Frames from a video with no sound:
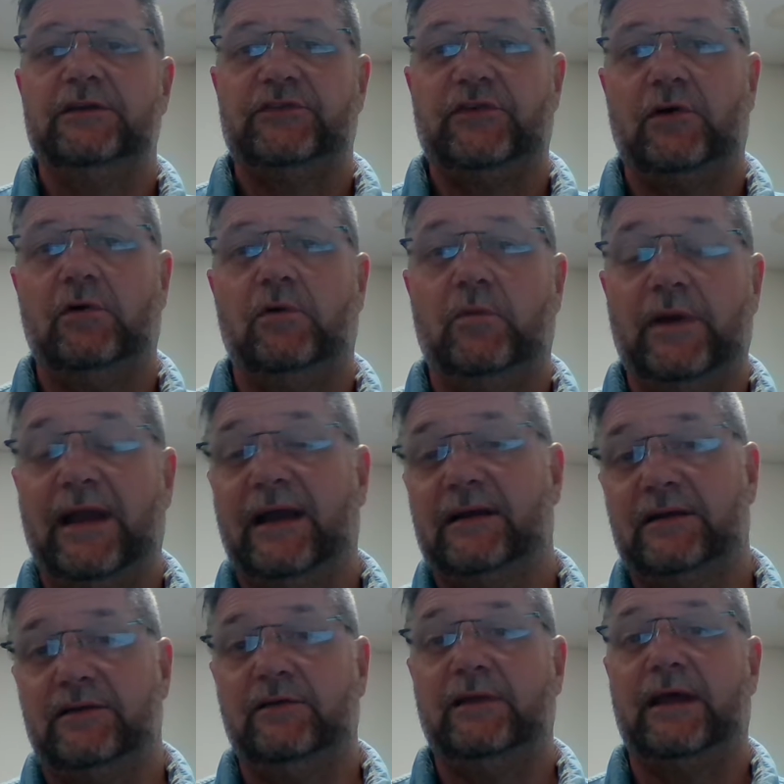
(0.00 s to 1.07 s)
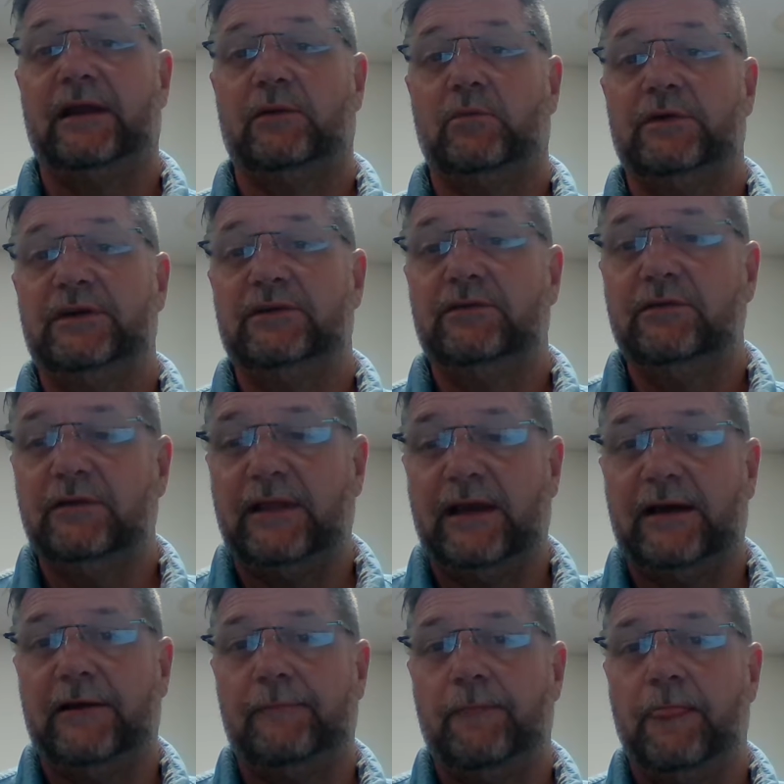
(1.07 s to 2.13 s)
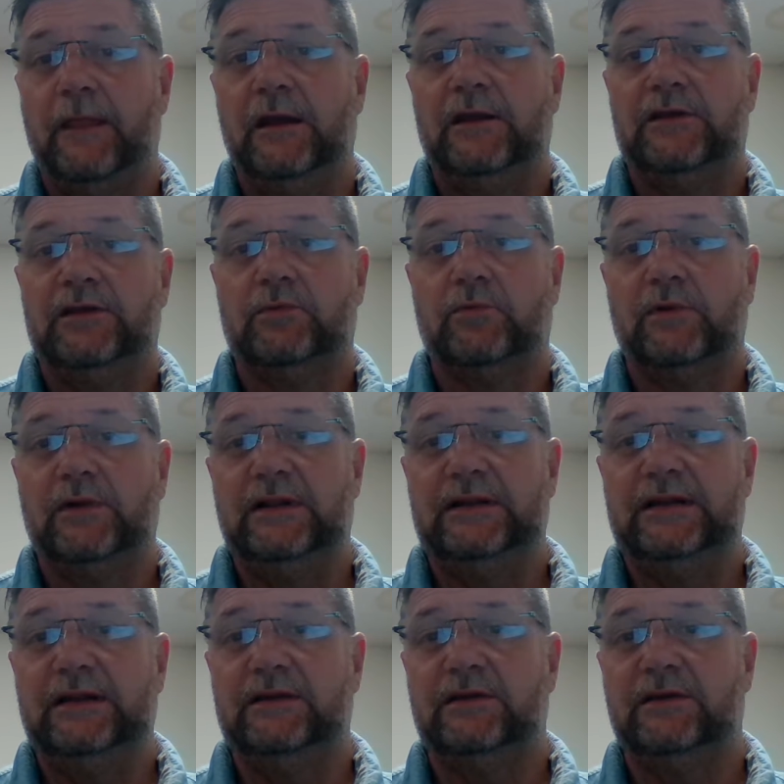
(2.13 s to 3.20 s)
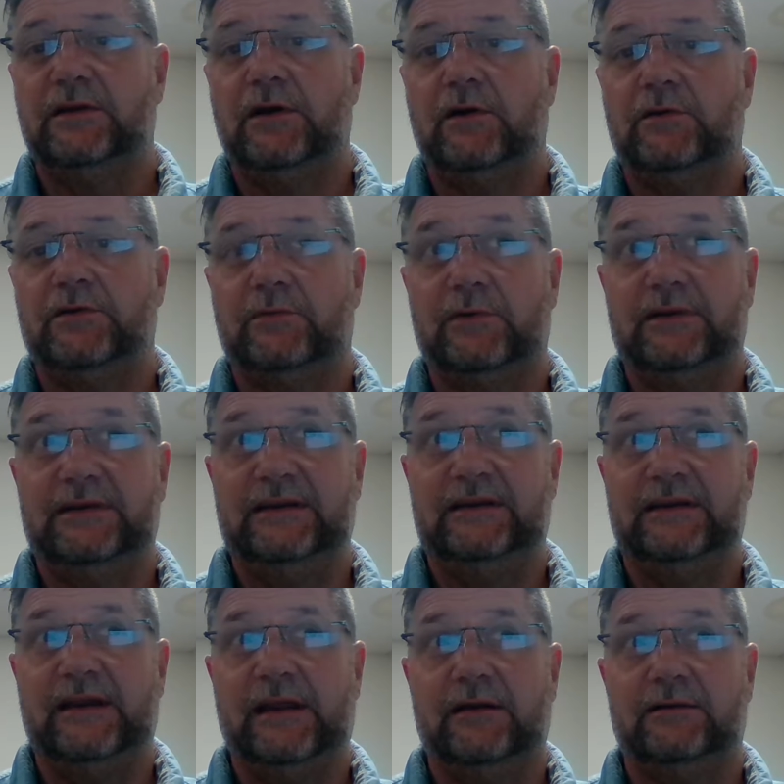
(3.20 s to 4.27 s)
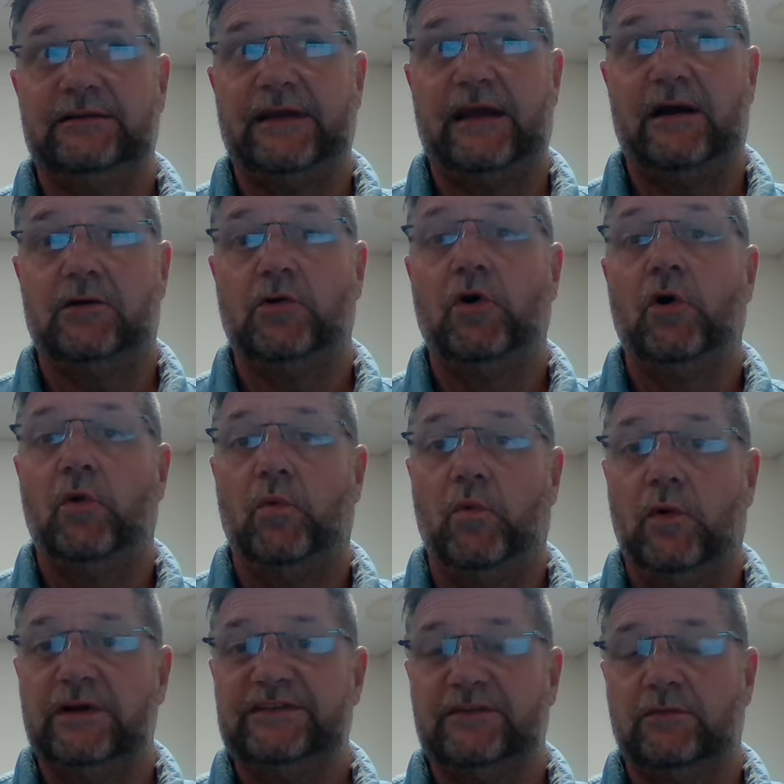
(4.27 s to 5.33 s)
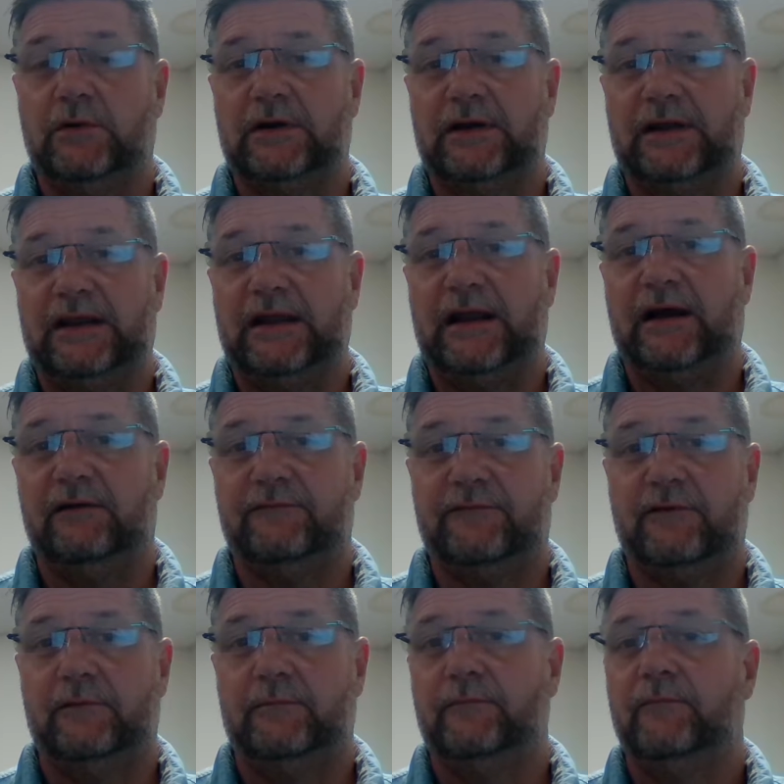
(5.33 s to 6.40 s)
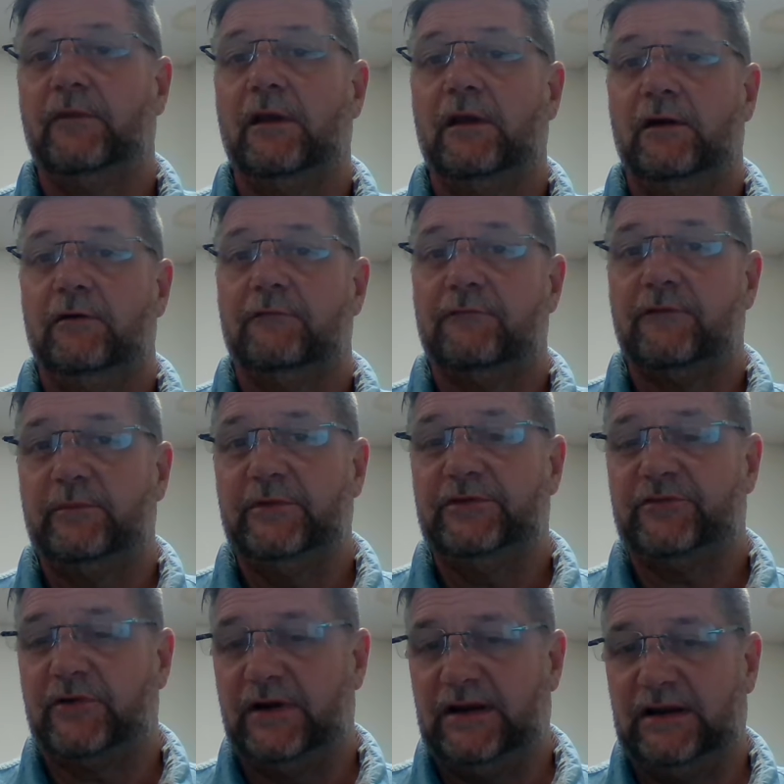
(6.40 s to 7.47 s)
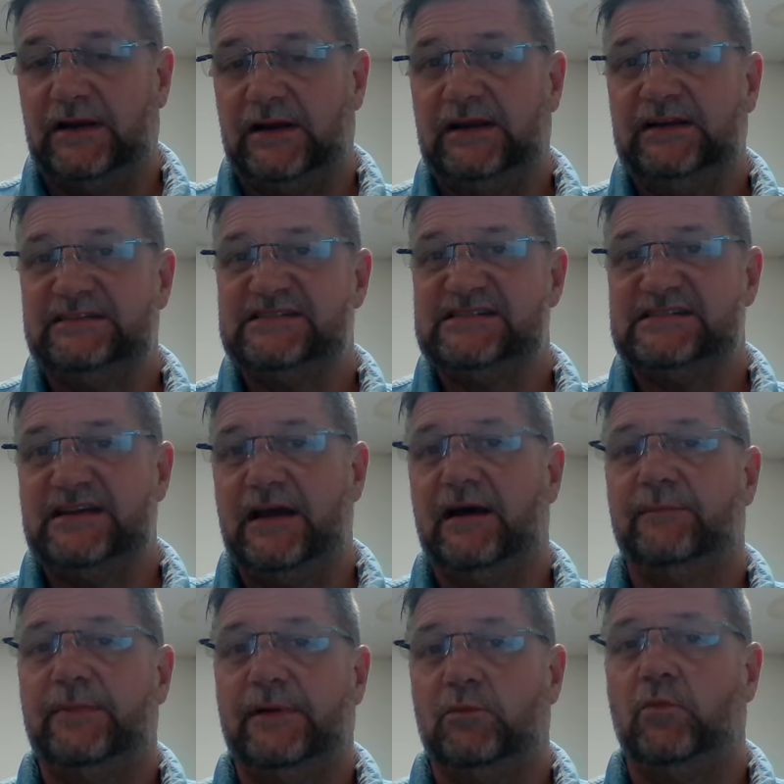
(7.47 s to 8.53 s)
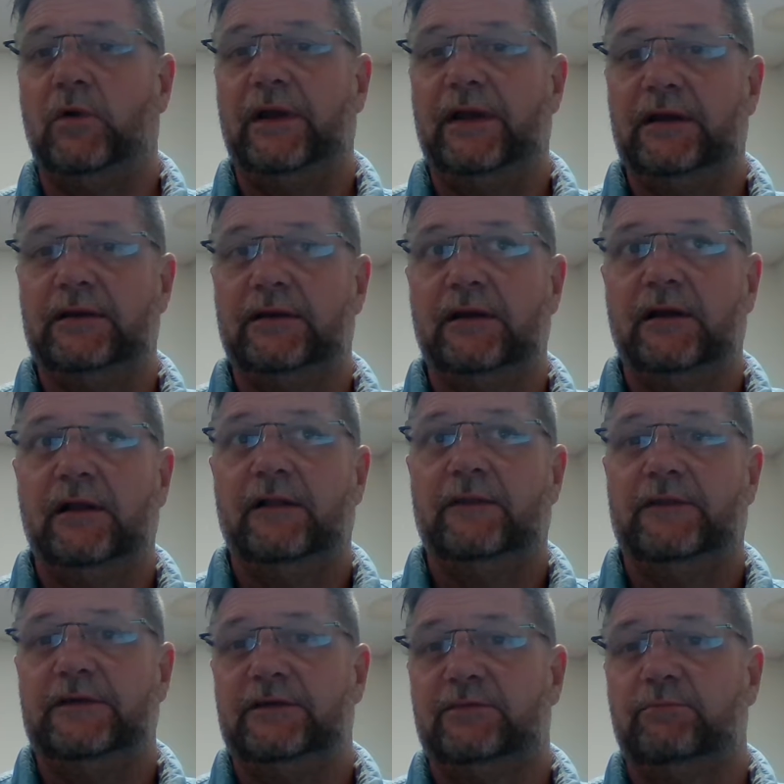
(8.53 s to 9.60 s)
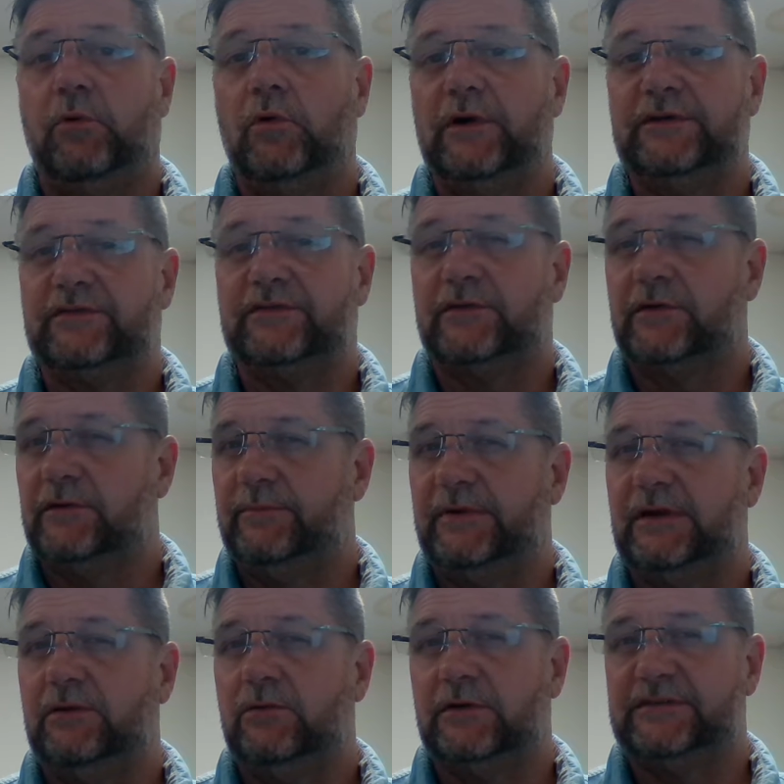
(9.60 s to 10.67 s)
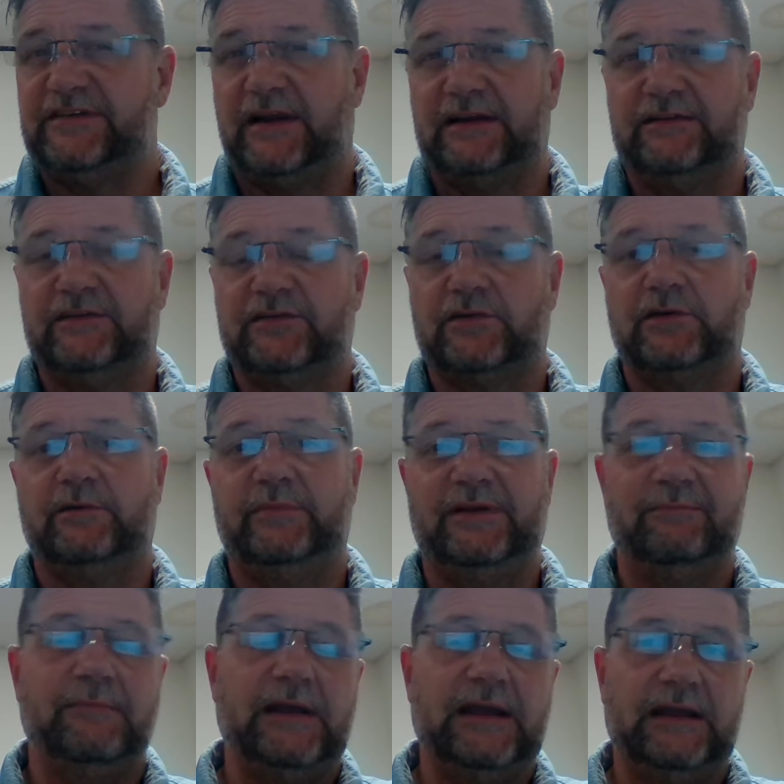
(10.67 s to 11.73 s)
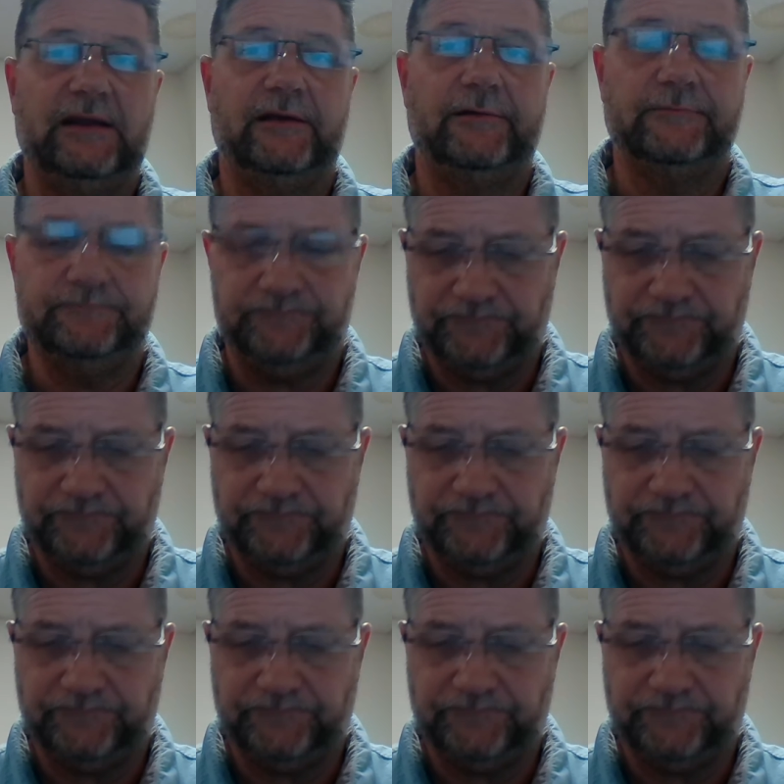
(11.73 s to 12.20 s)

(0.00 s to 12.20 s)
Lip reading: So we had to do that. And when you do that, you really need to know, you really need to nail down what you want to get out from the training at each step and when these points are going to be where changes are going to be made.